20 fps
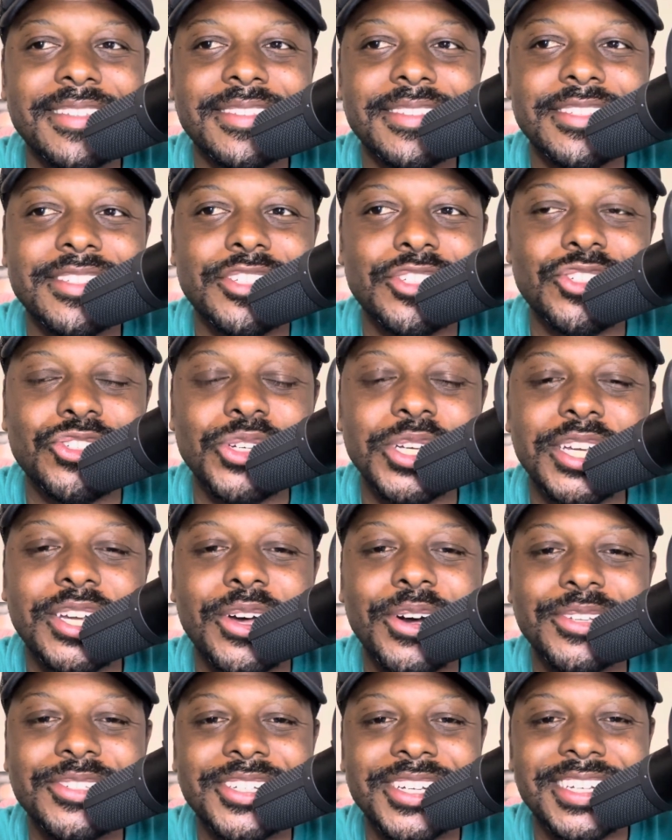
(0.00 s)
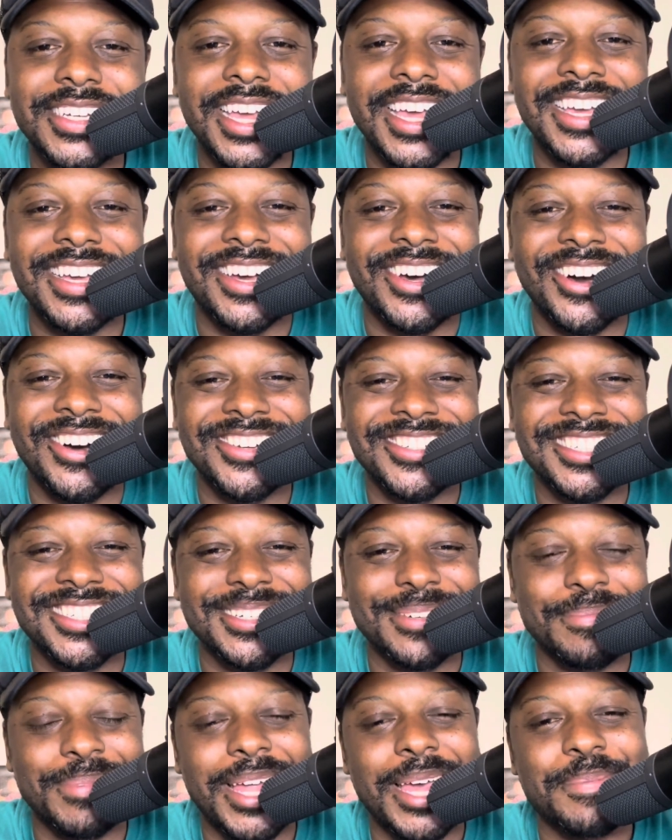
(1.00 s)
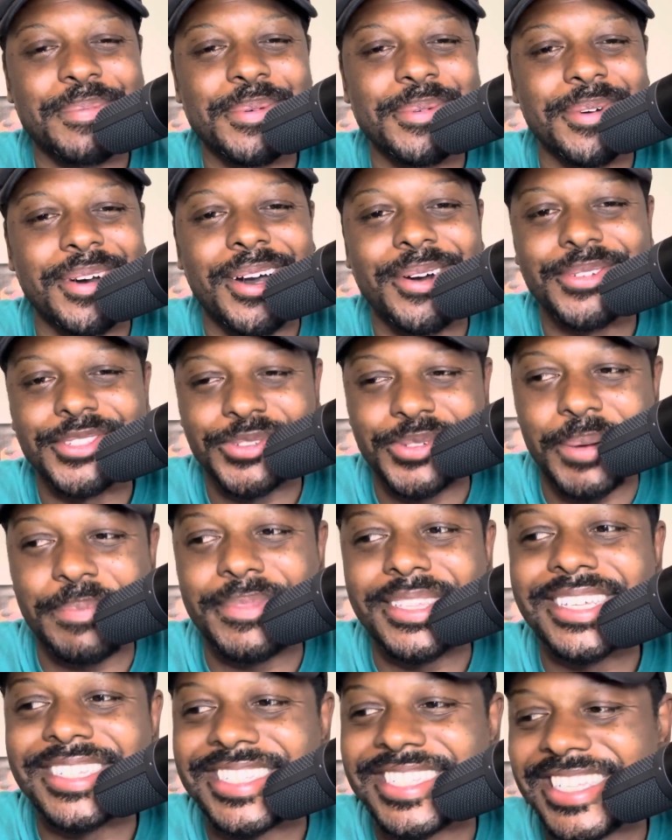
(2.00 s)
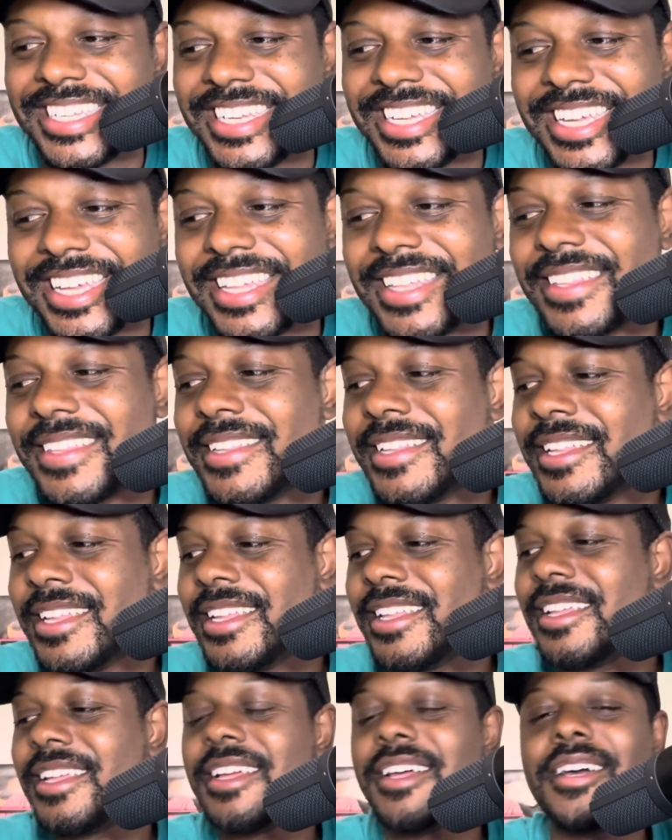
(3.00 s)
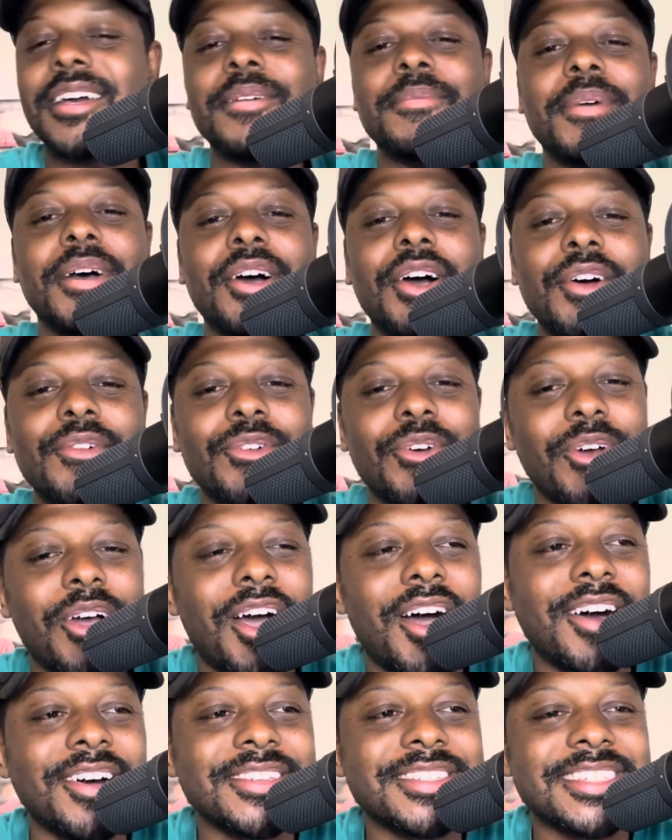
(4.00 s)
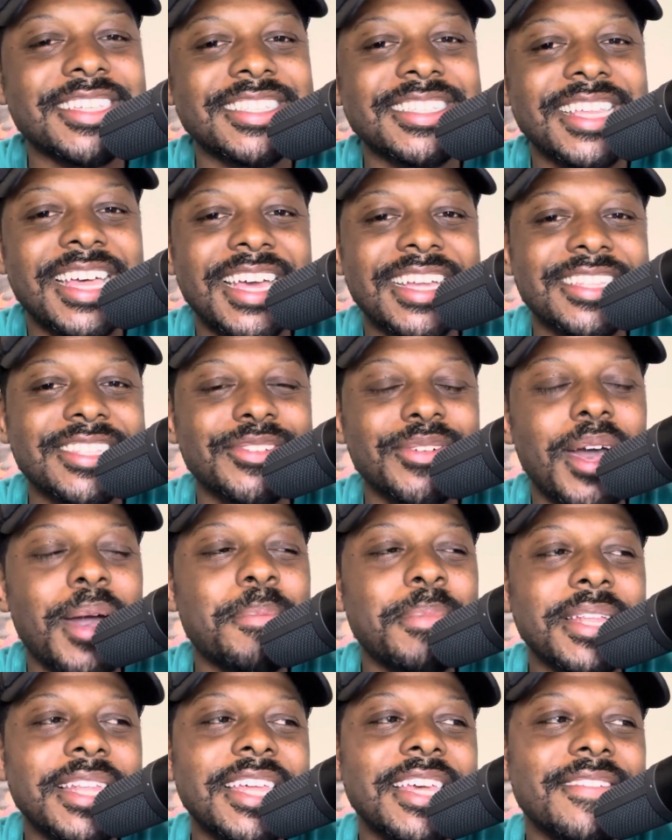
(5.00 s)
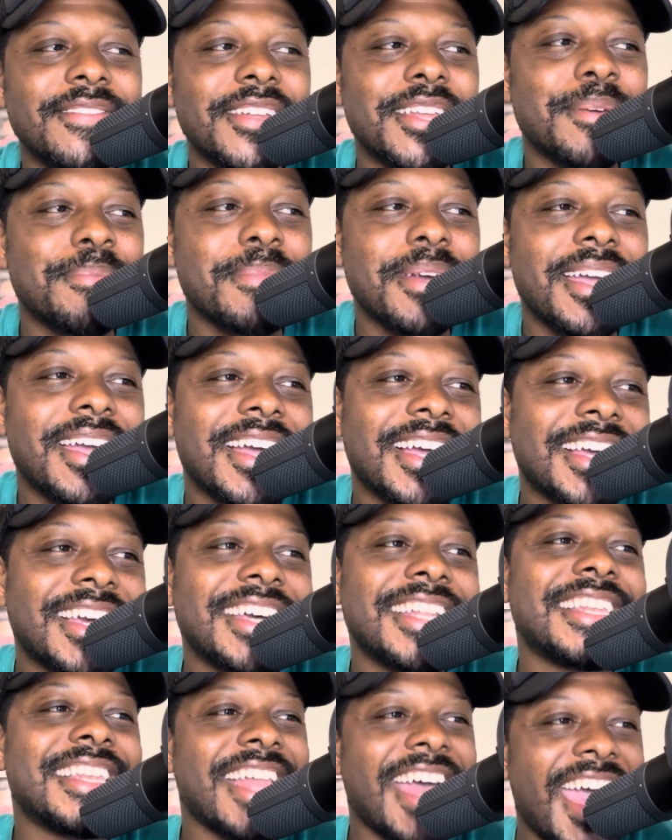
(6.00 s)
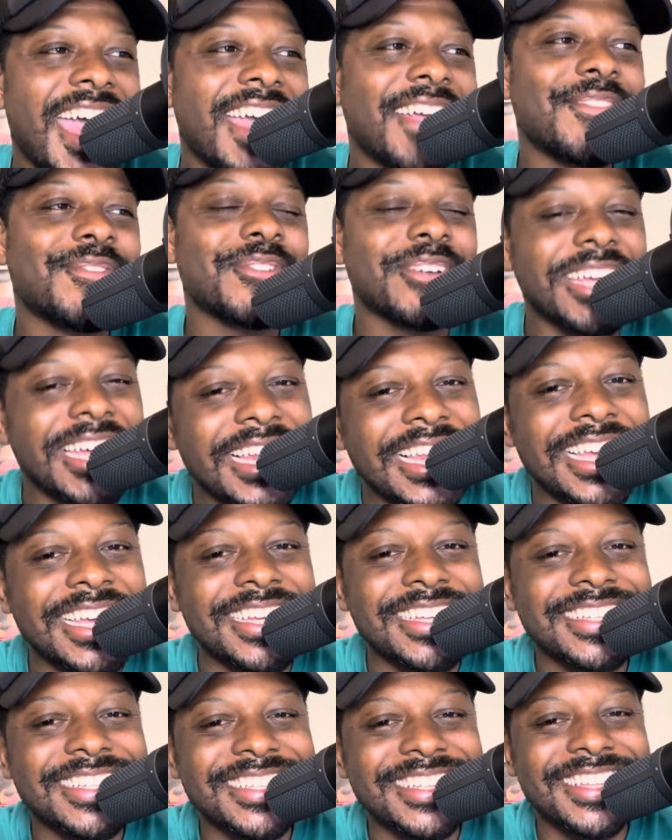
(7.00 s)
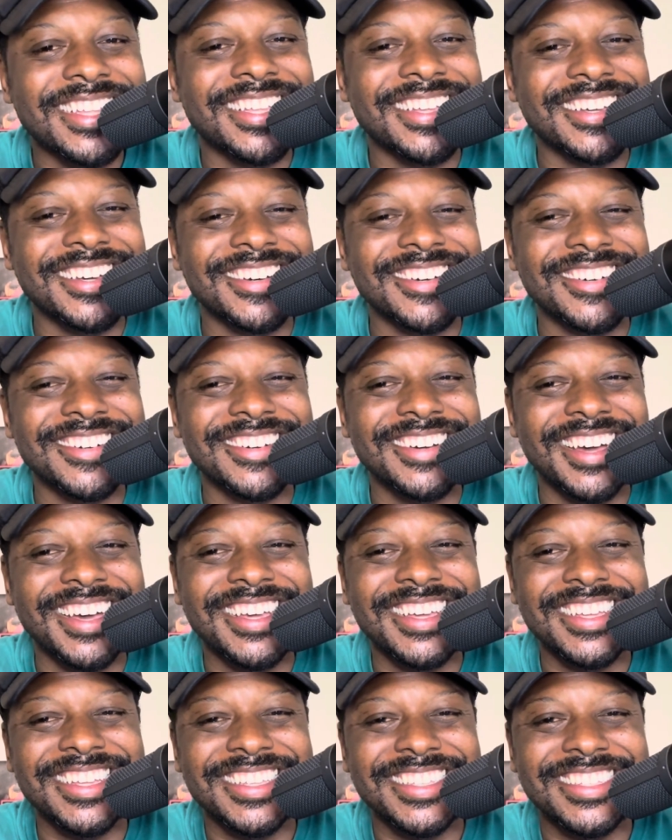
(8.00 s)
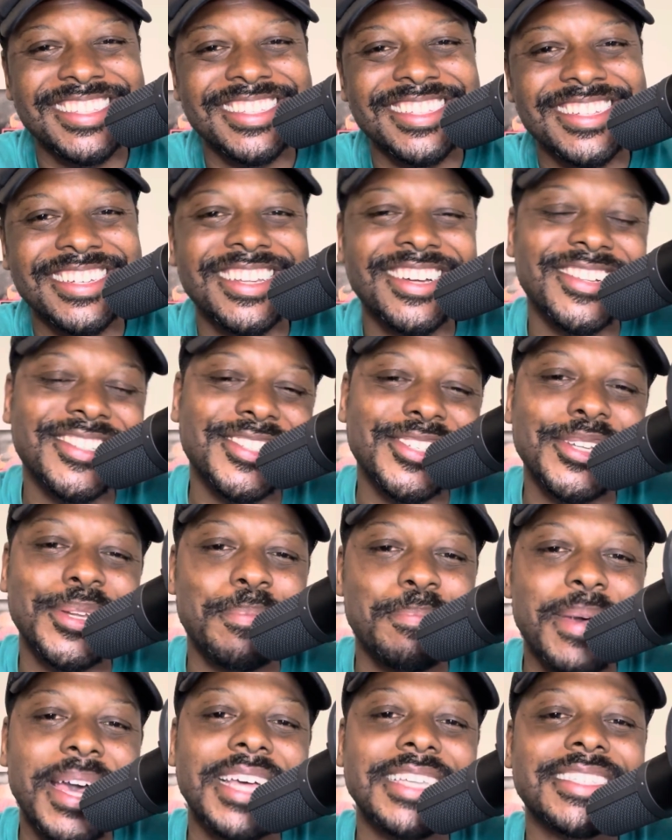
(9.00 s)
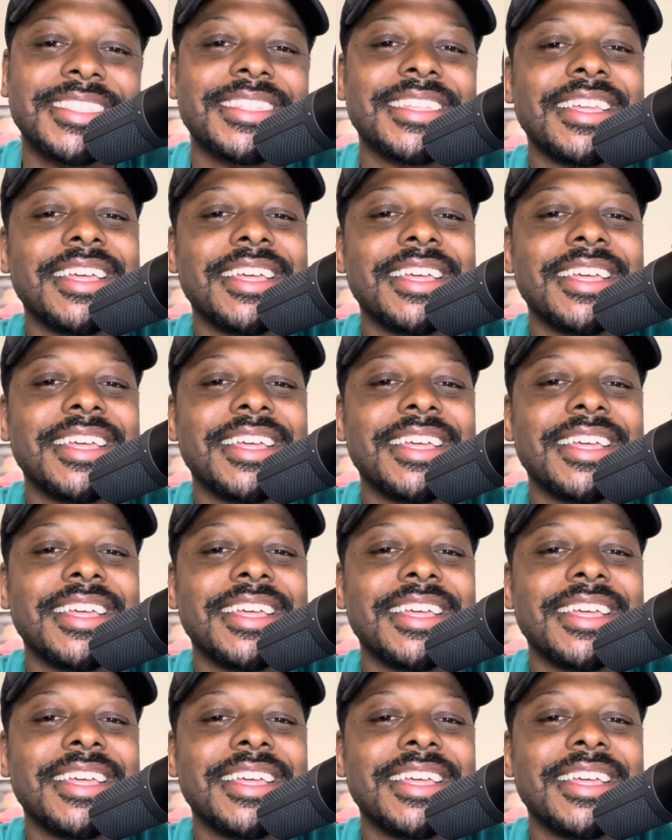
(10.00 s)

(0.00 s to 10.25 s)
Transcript: street culture and gang culture, black people always rep their city. But overall, it's just like, do I believe in America? Not really. Right? You don't do the best